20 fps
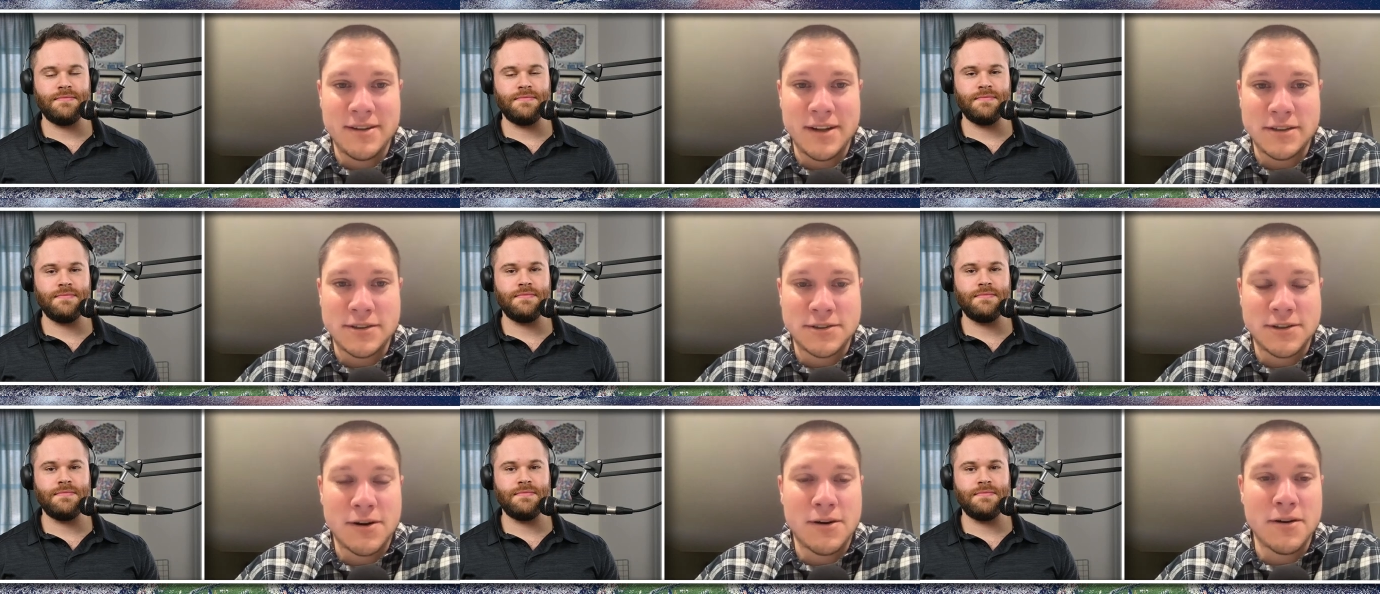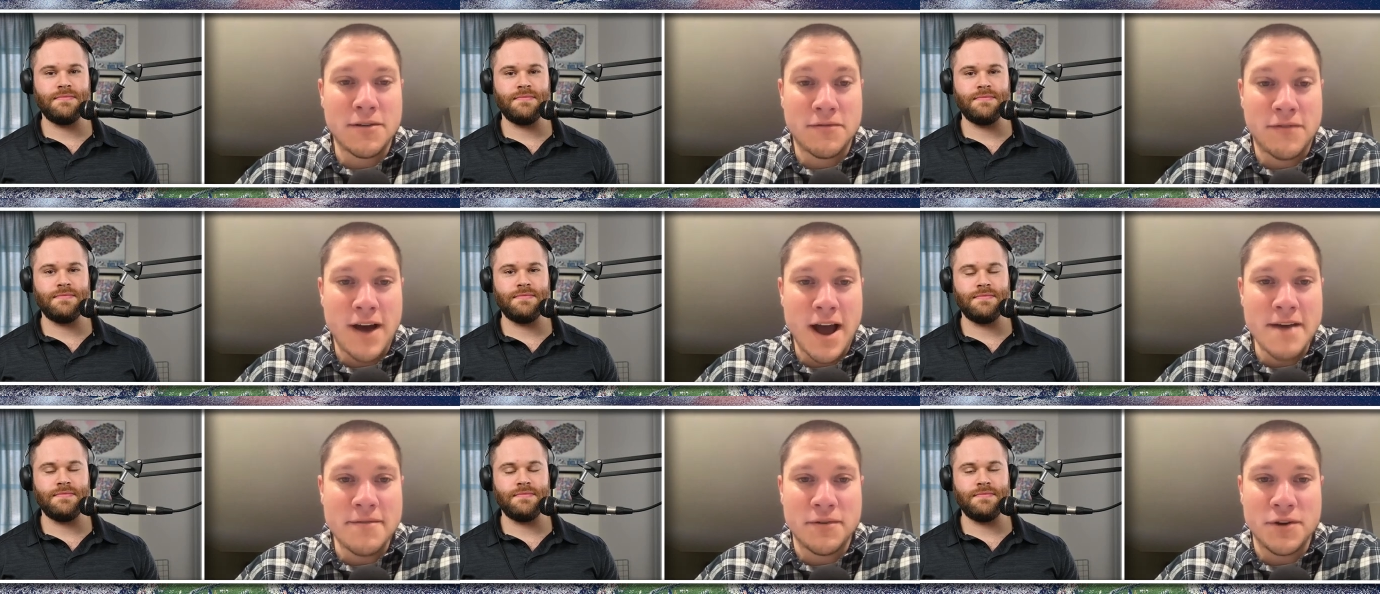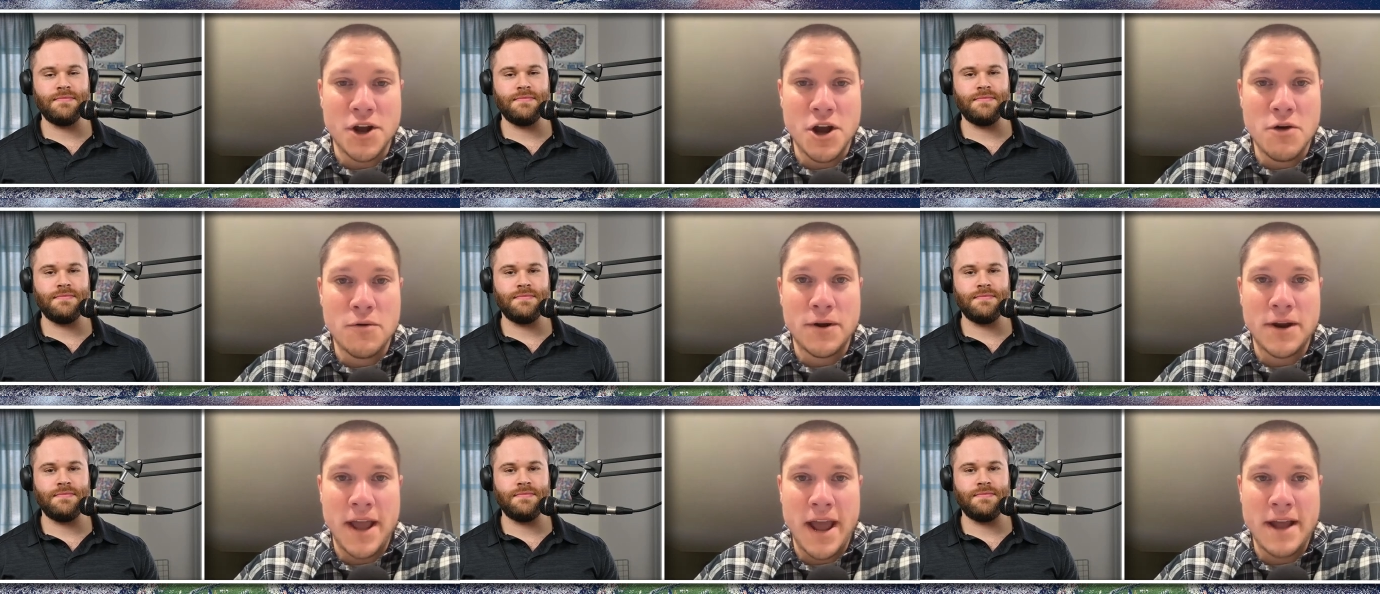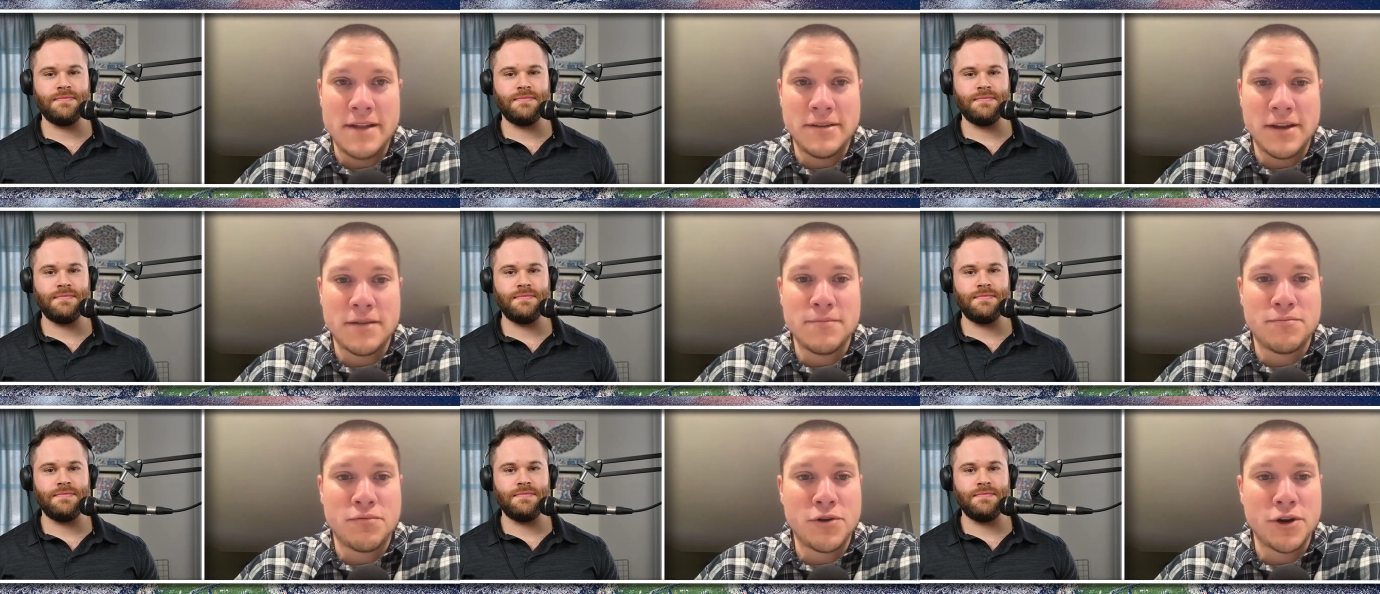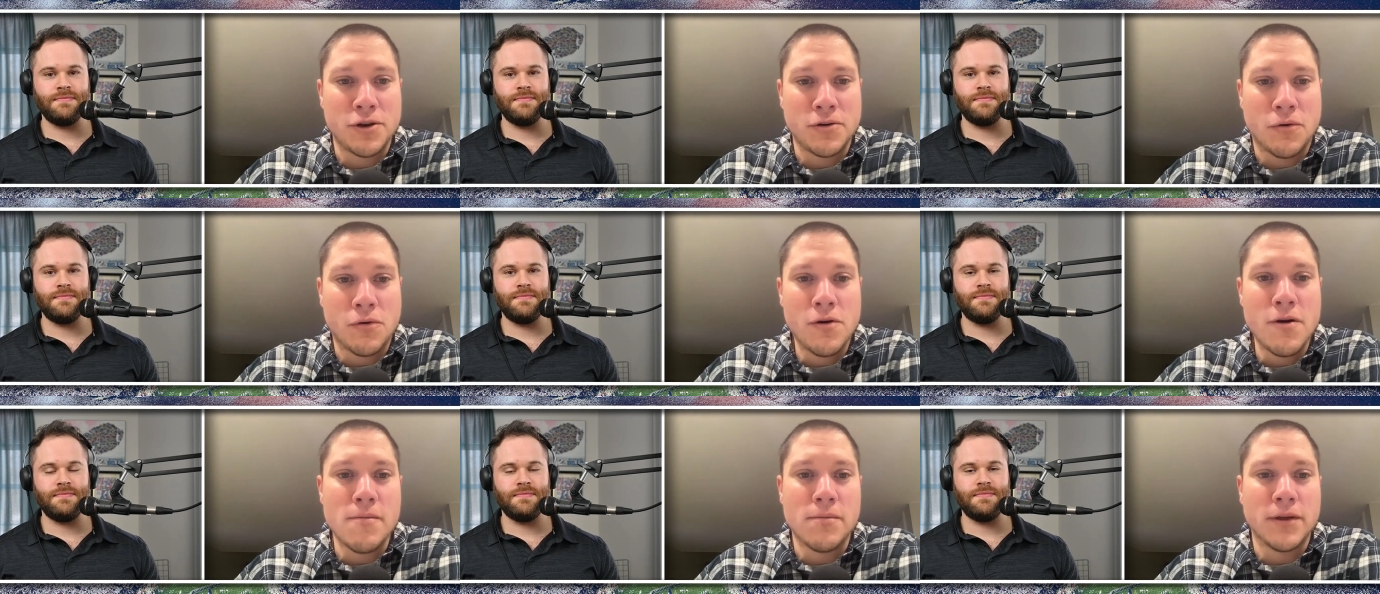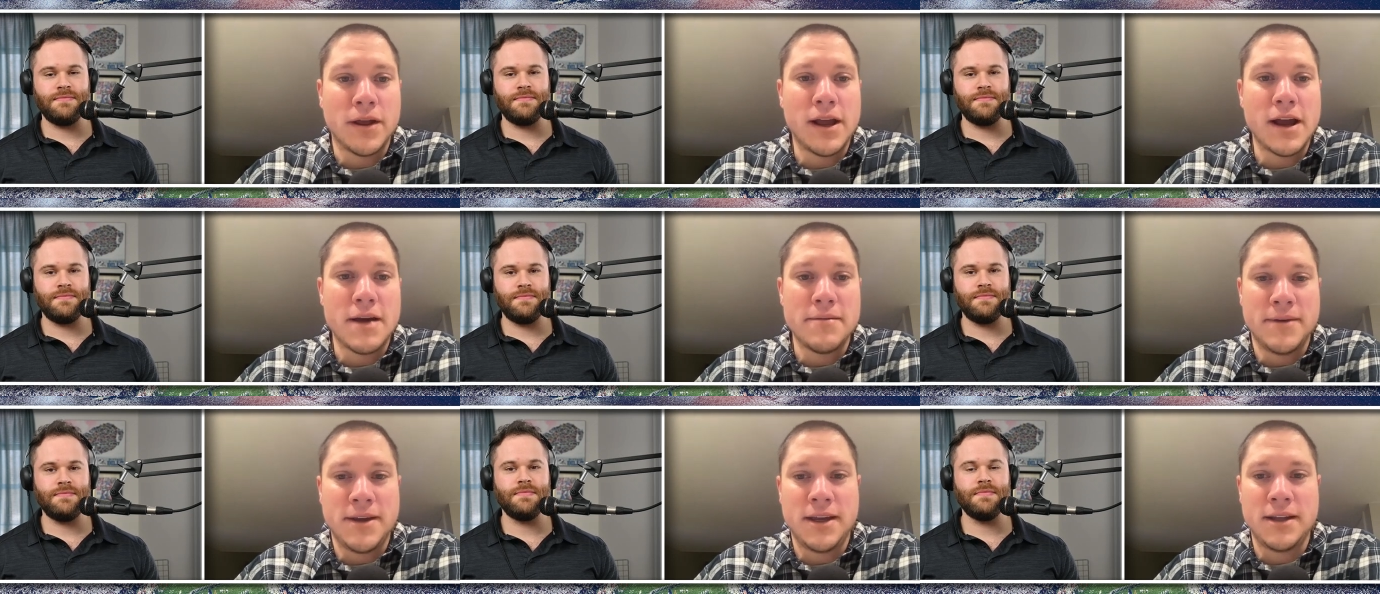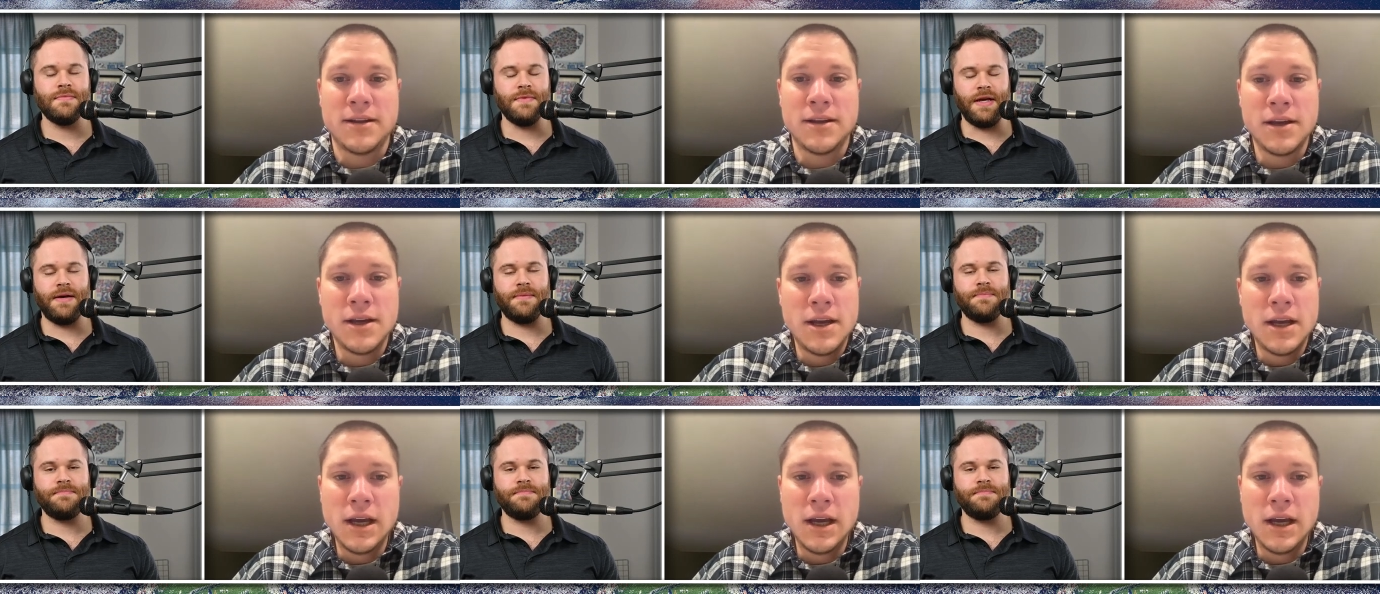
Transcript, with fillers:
Speaker 1: that started 5-0 and ended pretty horribly. I mean,